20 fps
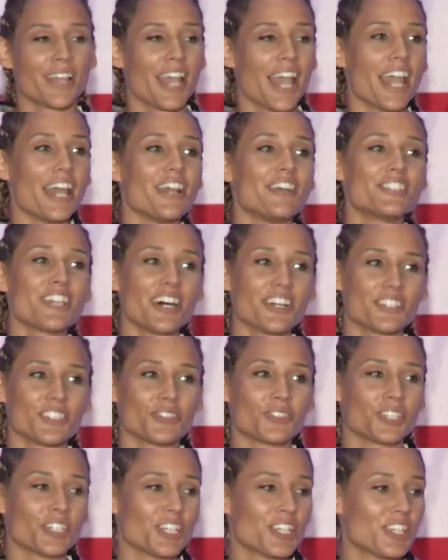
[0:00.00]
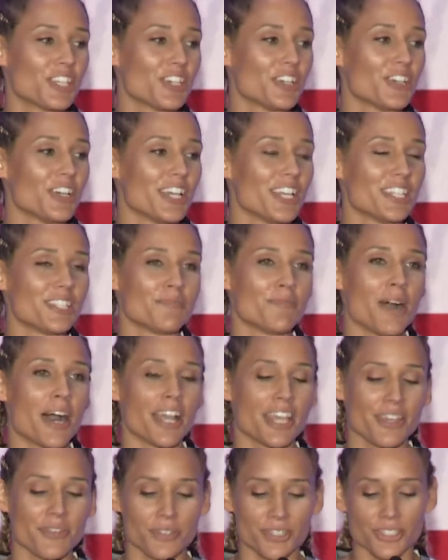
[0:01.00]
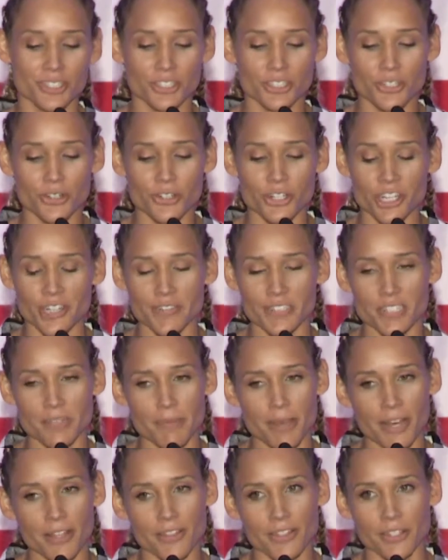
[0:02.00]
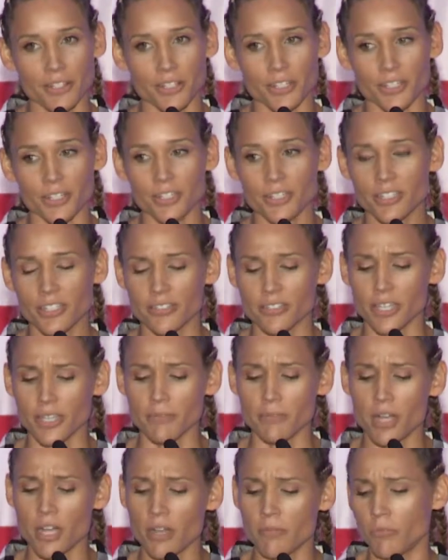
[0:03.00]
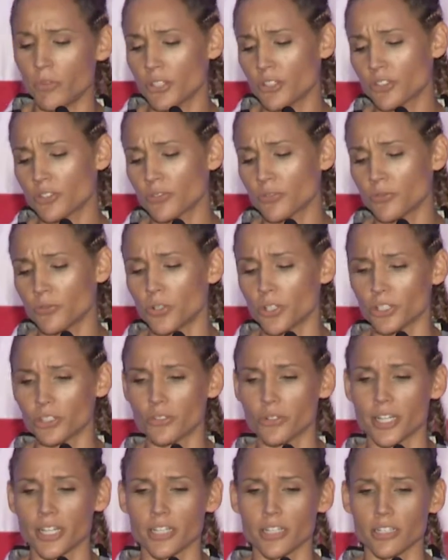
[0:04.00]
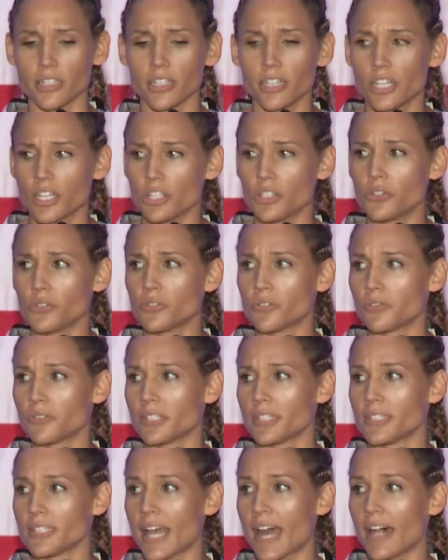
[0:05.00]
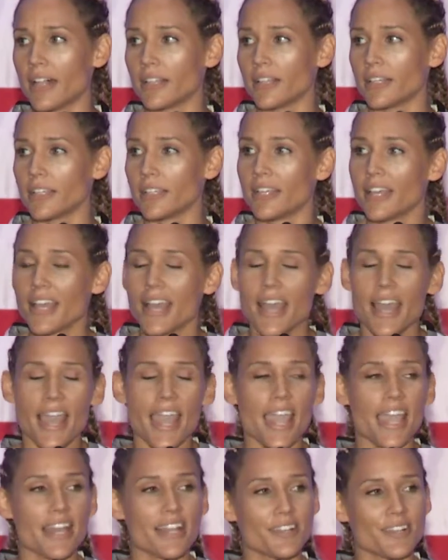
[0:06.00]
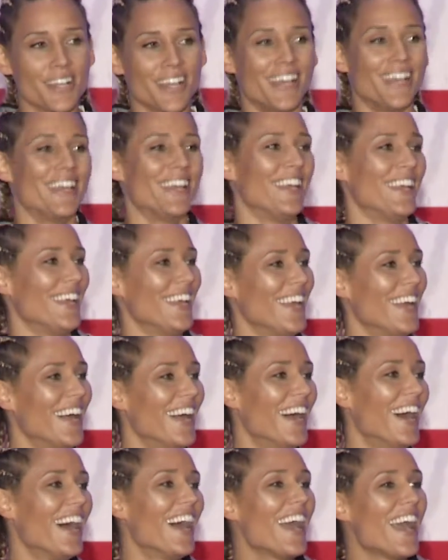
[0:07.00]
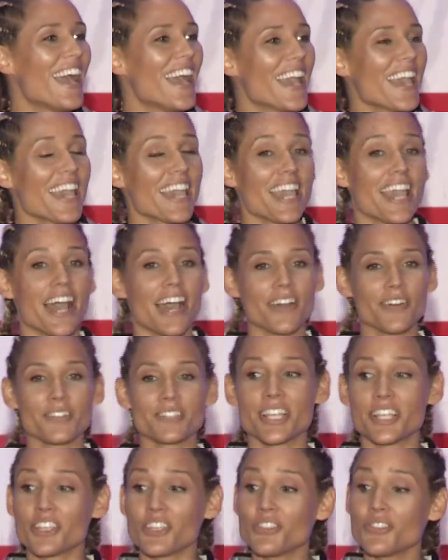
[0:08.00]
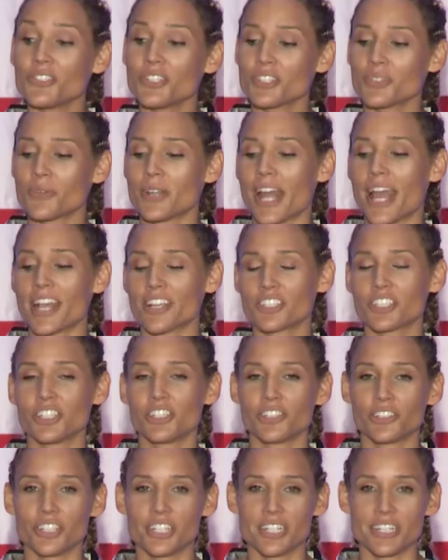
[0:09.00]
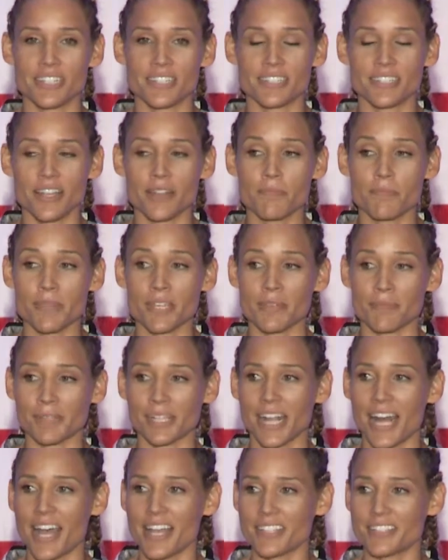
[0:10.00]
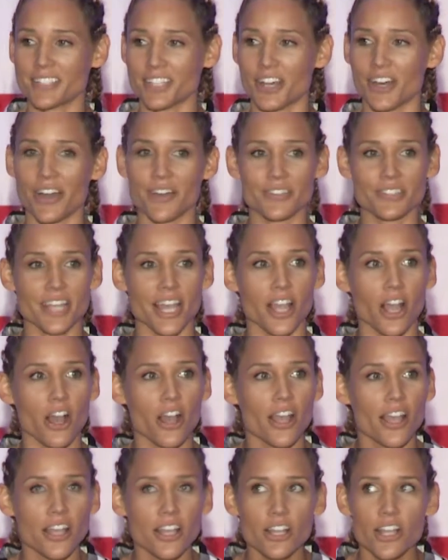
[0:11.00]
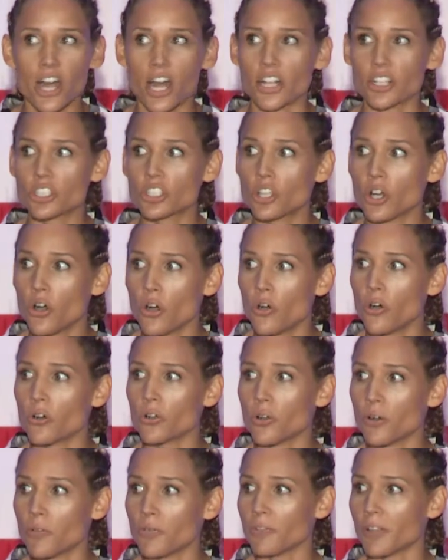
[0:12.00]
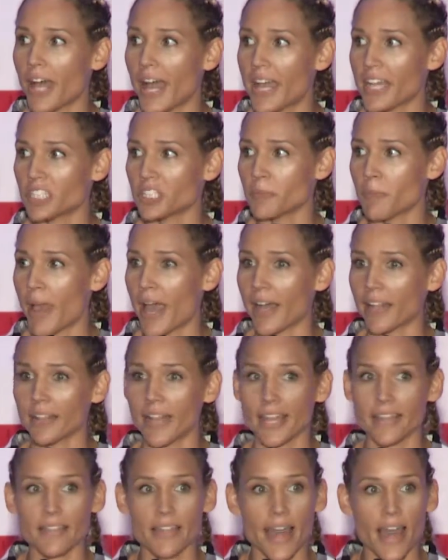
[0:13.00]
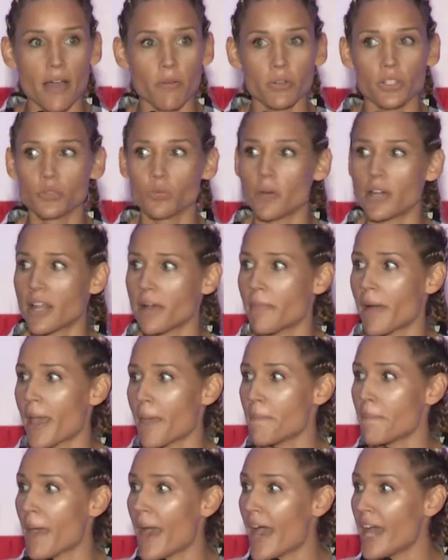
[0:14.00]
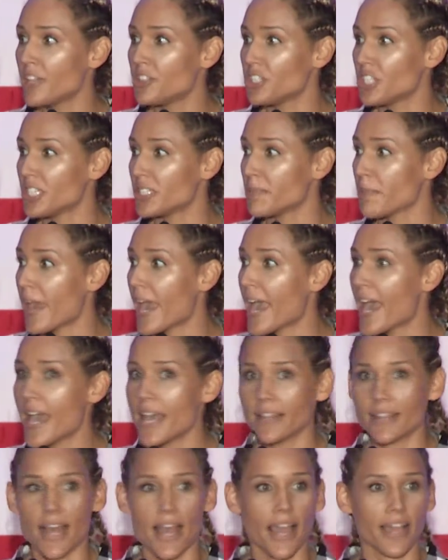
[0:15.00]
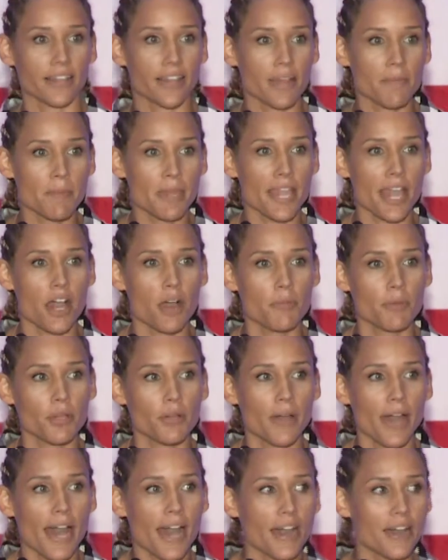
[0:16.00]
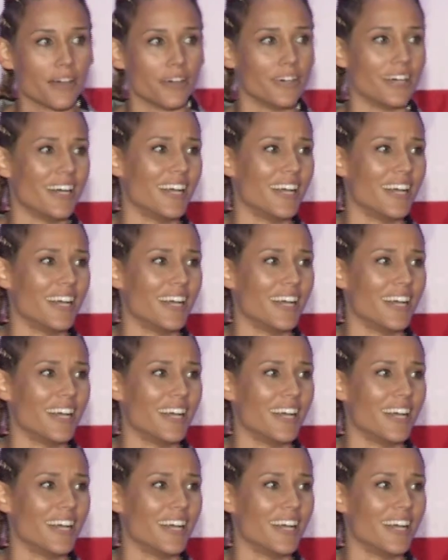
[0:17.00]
And it was also really cute. His mom, he was so nervous about he's like, Mom, which fork do I use for the salad? And I was you use this one. I actually learned it in Sunbeam class. So I was like, a total flashback. Like, that was one of my badges, man. Like, let me help you out.